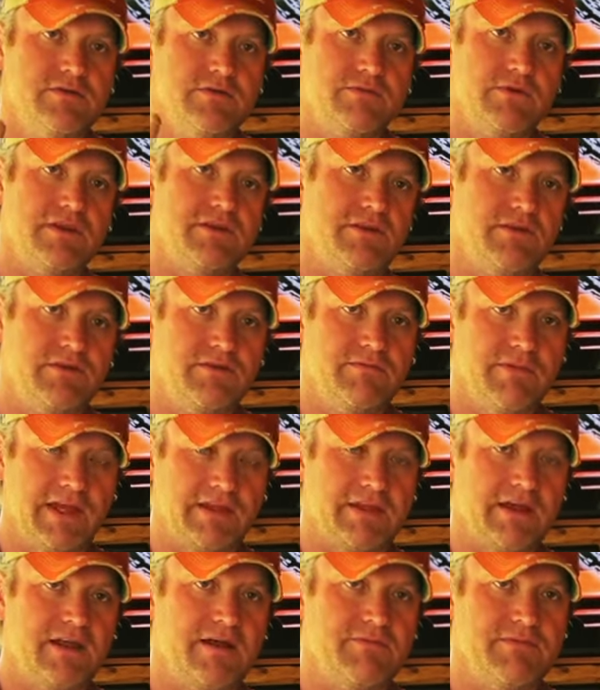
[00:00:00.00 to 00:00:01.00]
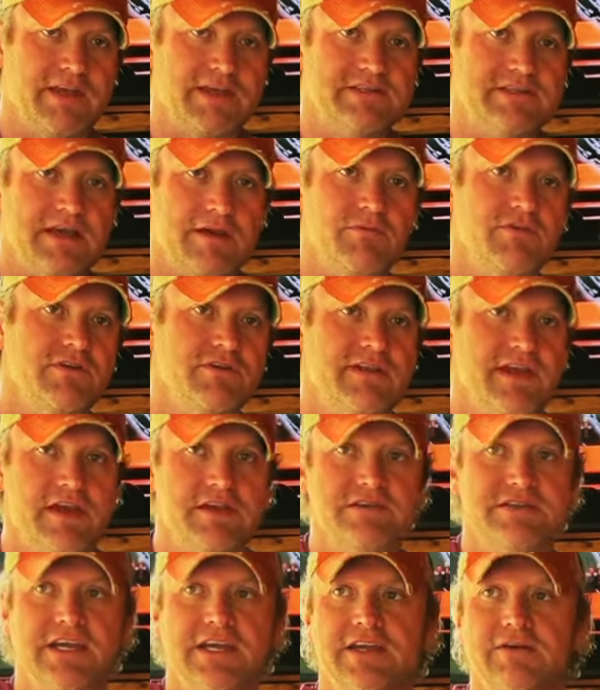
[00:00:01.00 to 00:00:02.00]
We'll make that up next time you're in
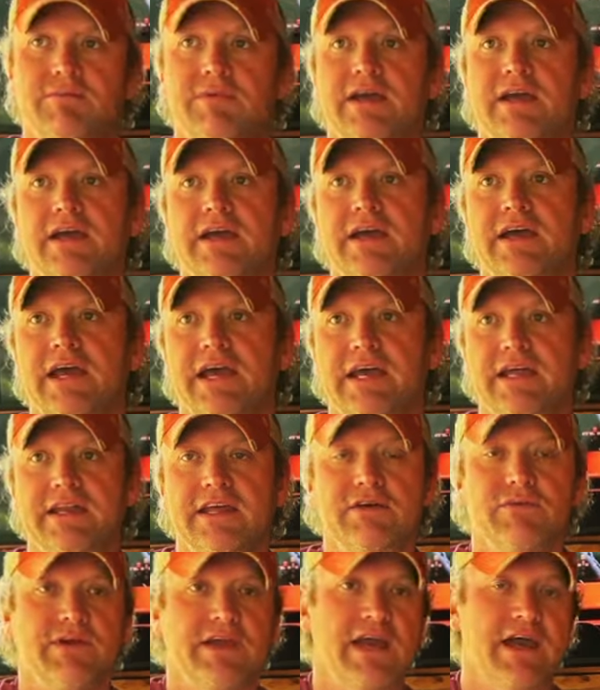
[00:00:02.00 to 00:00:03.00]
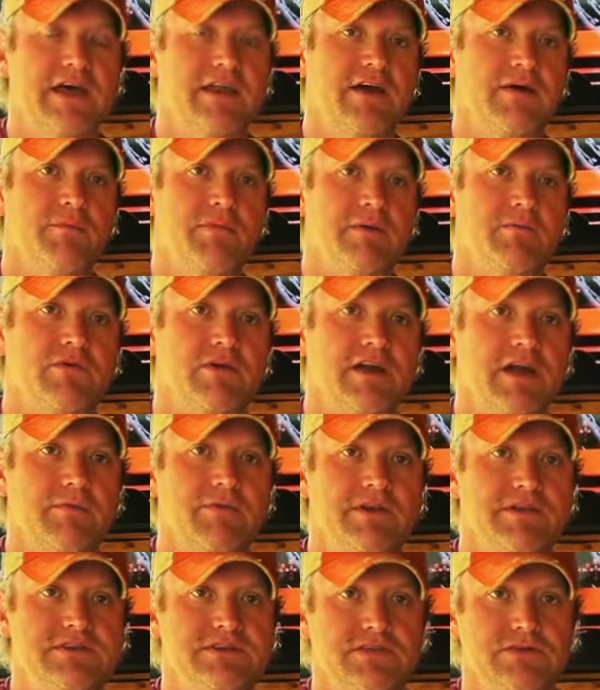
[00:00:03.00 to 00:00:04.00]
town, Jacob. And then we got a member
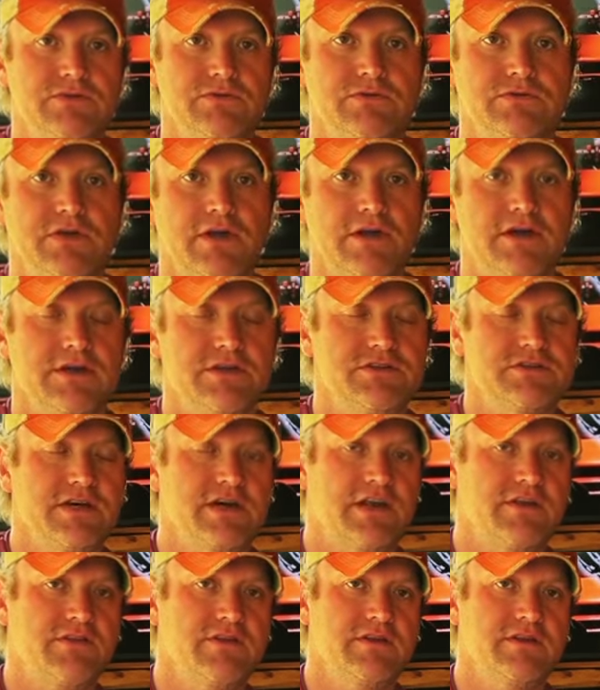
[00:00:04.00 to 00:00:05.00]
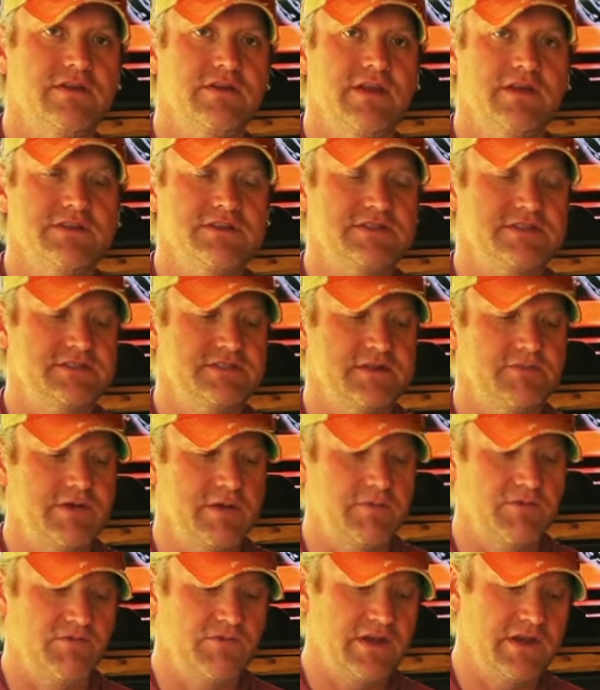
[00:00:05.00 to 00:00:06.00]
coming soon, uh, Jonathan. Now, this isn't a
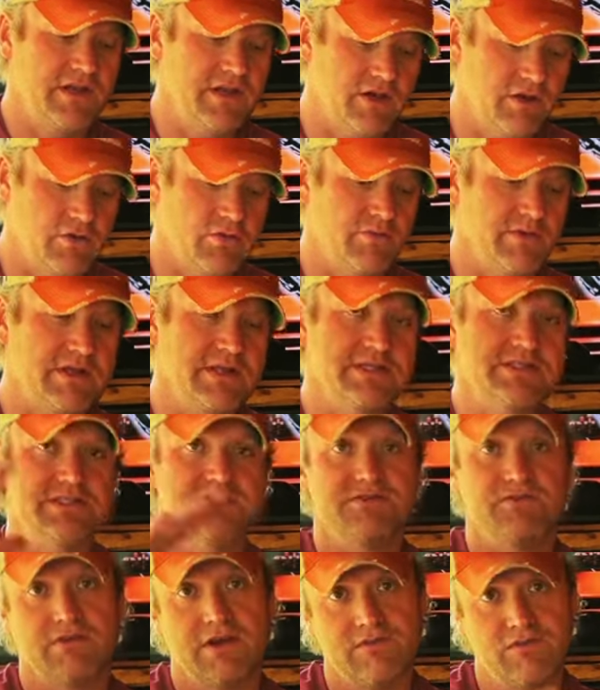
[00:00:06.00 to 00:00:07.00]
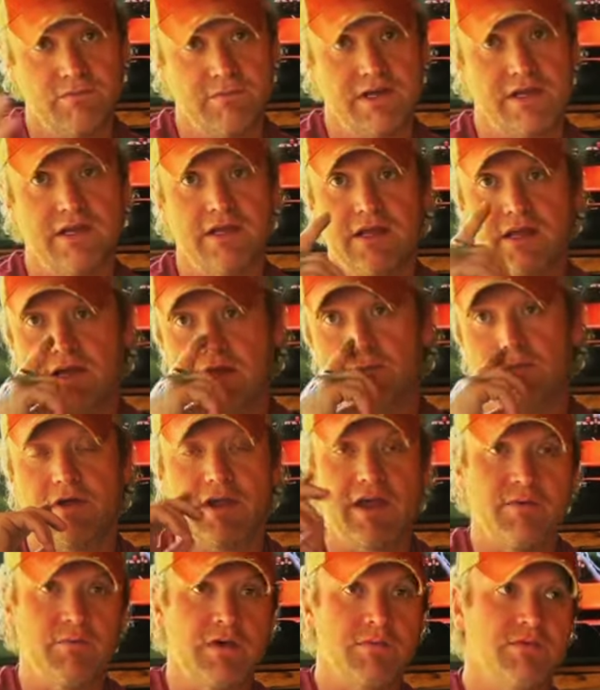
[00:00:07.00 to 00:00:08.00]
member video, but this is for everybody. We
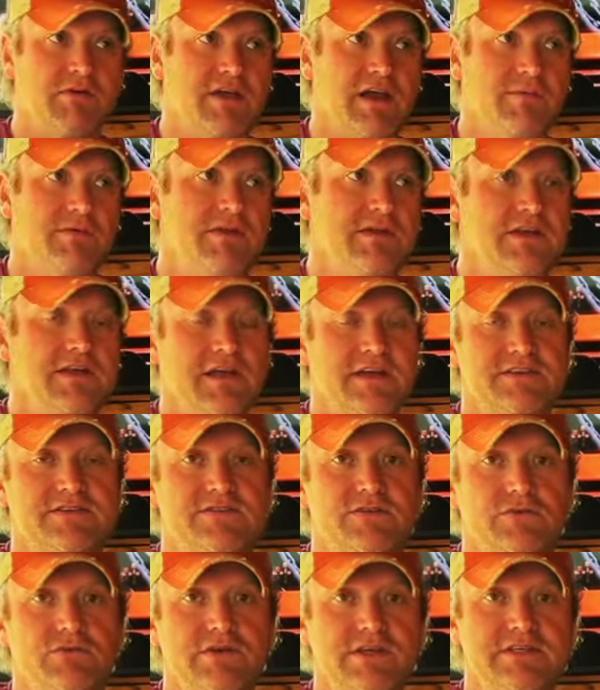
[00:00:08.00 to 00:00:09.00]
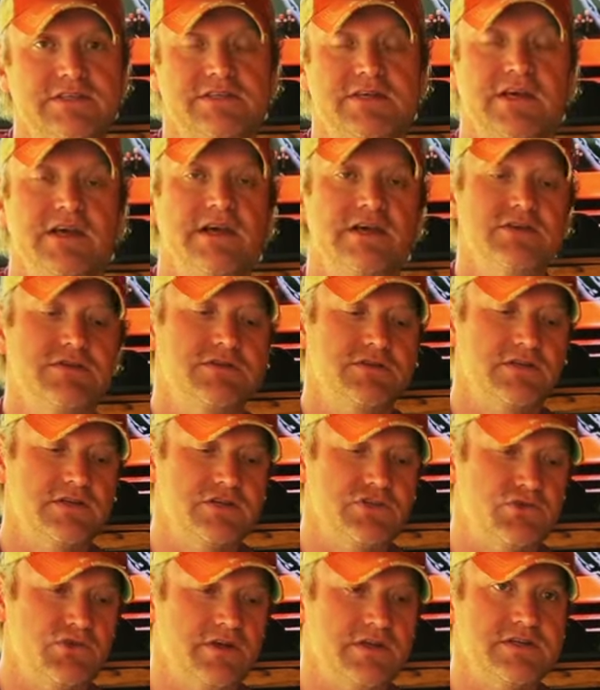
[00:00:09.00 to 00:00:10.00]
got a member coming in the next two weeks who's going to
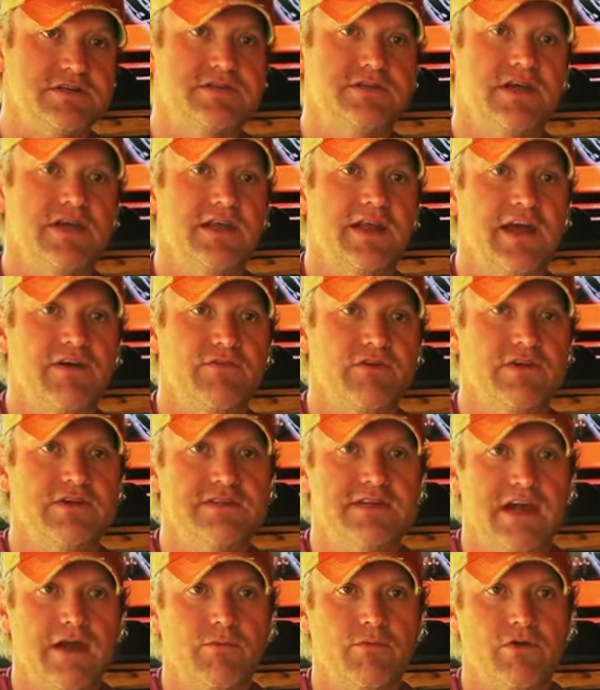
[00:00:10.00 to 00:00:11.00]
join us and have a good time.